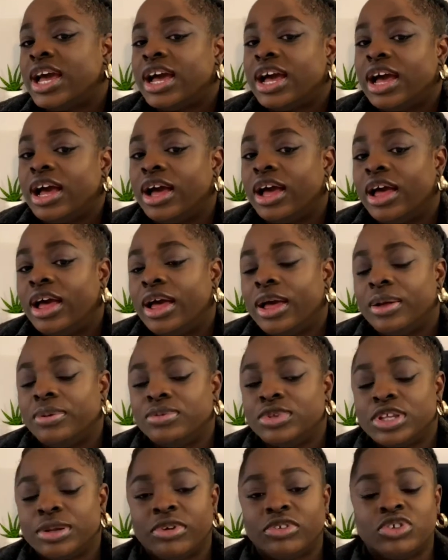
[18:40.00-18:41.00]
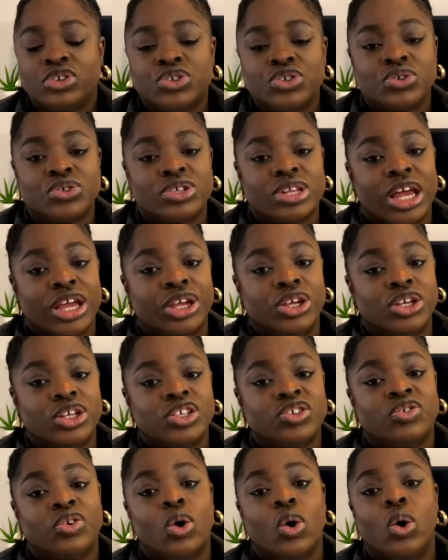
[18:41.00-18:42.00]
Some of the tools that you
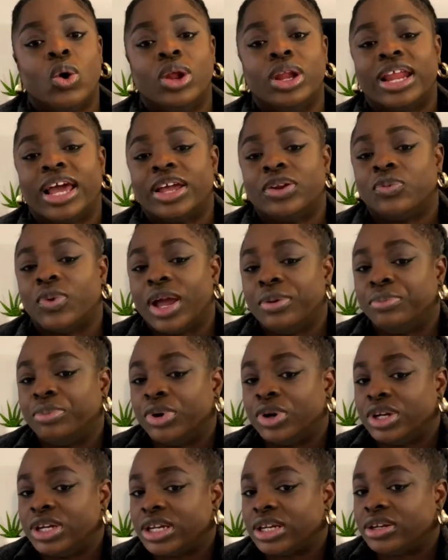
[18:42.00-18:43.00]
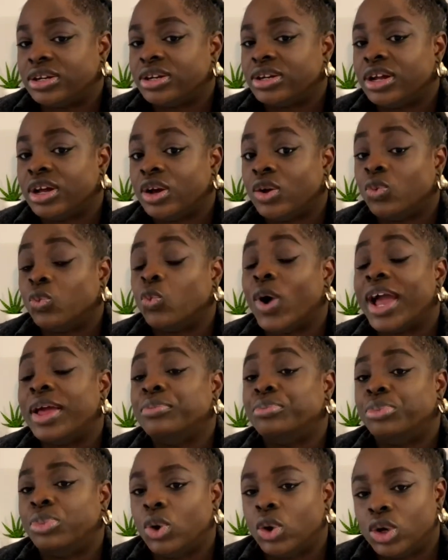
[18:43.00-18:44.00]
use for online
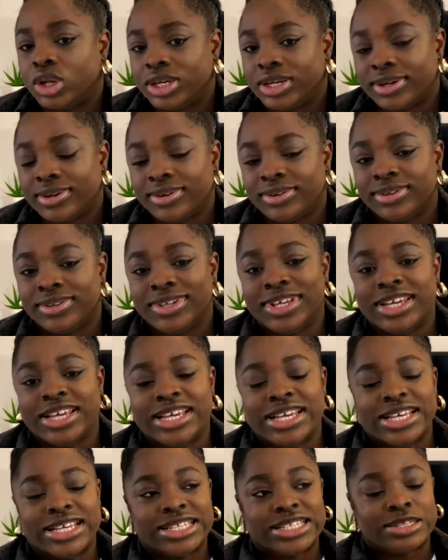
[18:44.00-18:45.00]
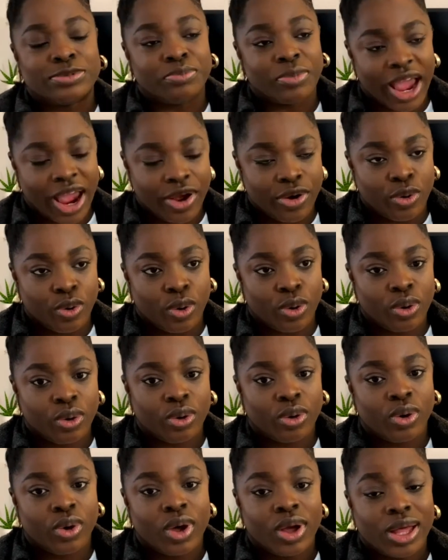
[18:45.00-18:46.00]
whiteboard is Miro.
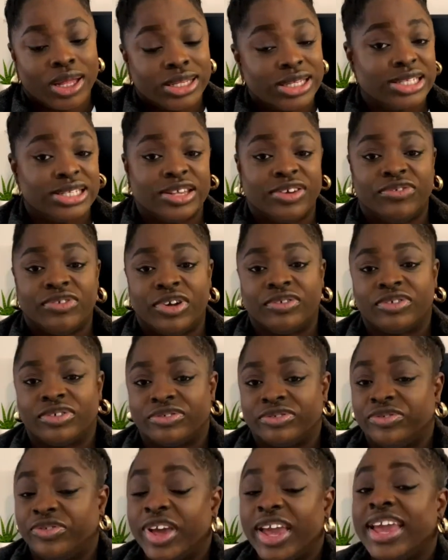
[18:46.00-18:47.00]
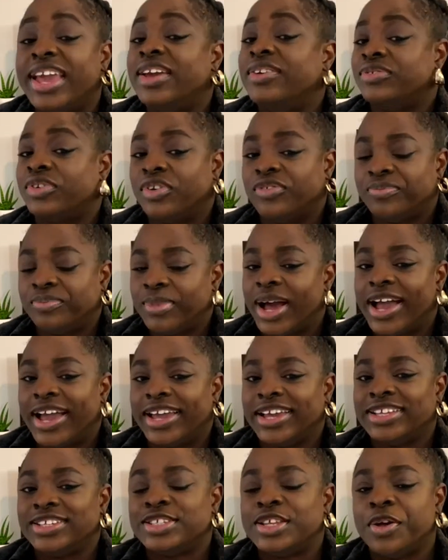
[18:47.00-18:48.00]
This is a fave of
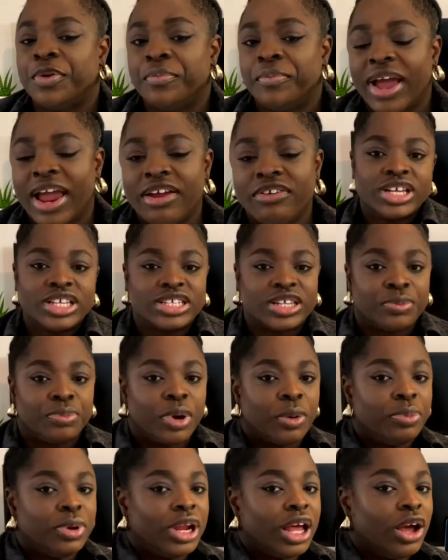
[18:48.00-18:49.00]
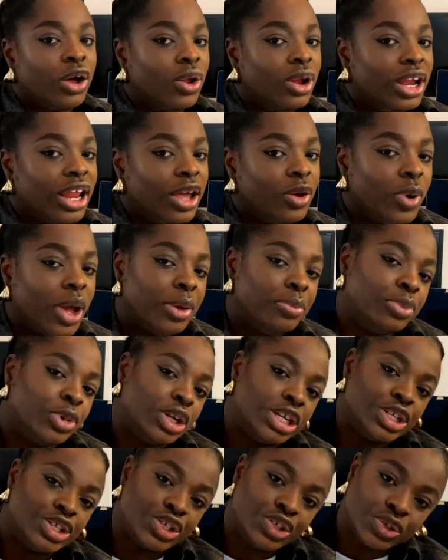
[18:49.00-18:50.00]
mine. So Miro is a popular online
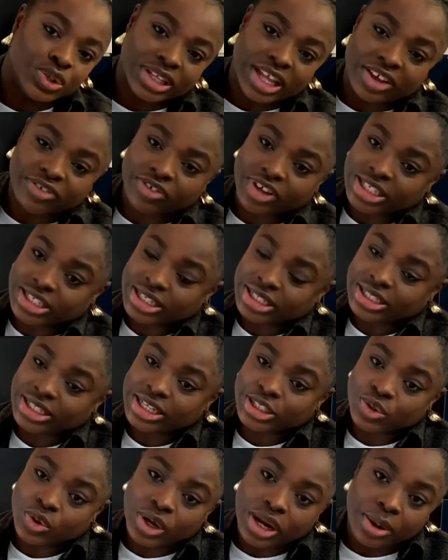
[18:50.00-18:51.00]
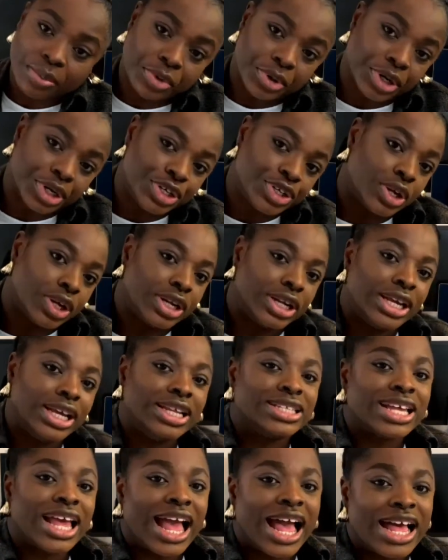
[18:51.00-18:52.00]
whiteboarding tool that facilitates collaboration.
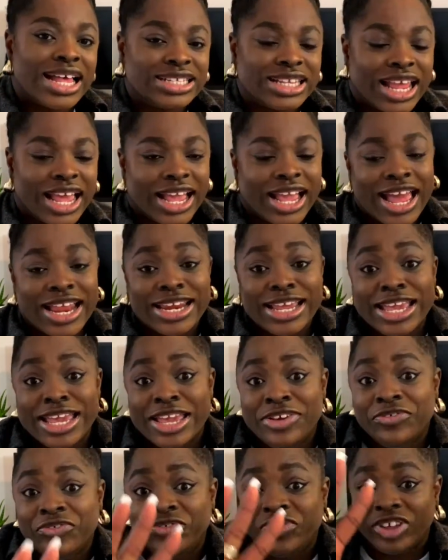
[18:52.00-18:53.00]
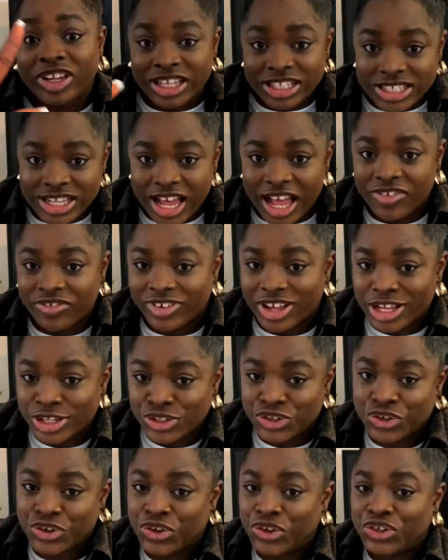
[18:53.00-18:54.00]
It has like an infinite canvas.
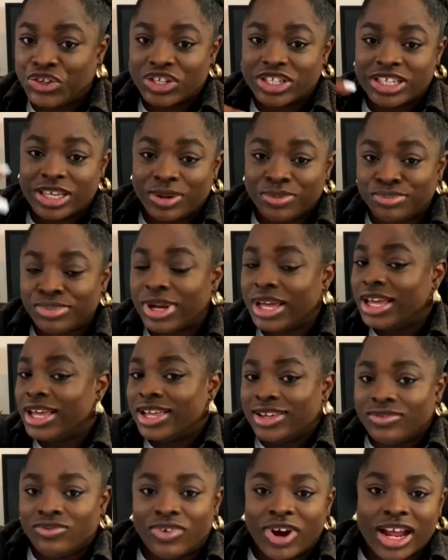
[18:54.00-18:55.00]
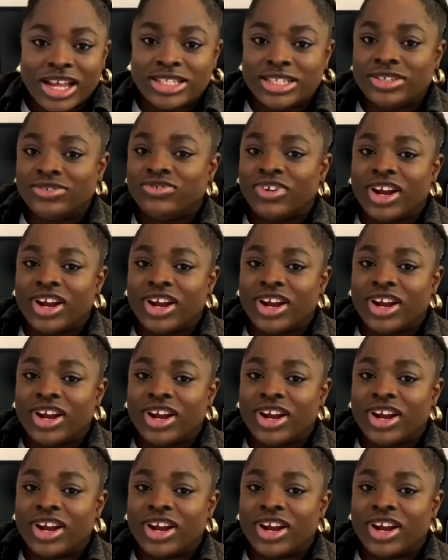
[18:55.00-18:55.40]
You just keep writing,